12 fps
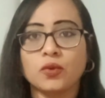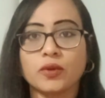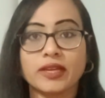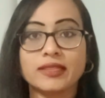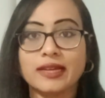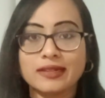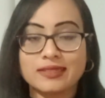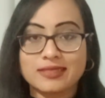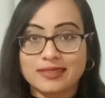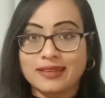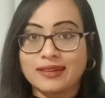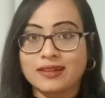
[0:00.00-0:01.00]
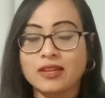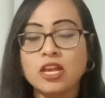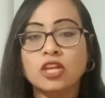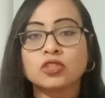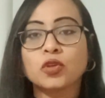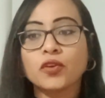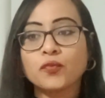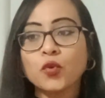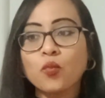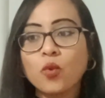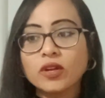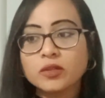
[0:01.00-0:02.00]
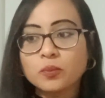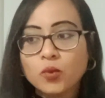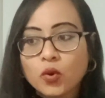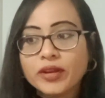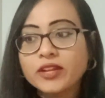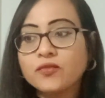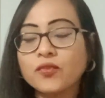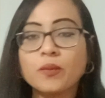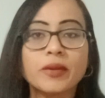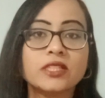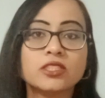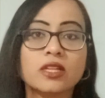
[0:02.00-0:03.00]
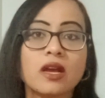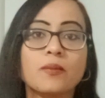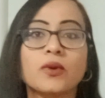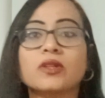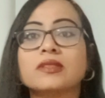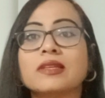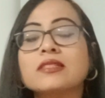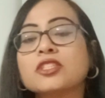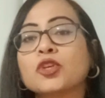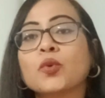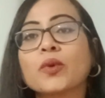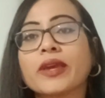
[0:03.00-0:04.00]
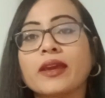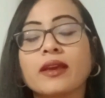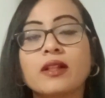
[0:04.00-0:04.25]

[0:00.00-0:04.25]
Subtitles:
that is there. So if you want more information about this, ukgov.uk,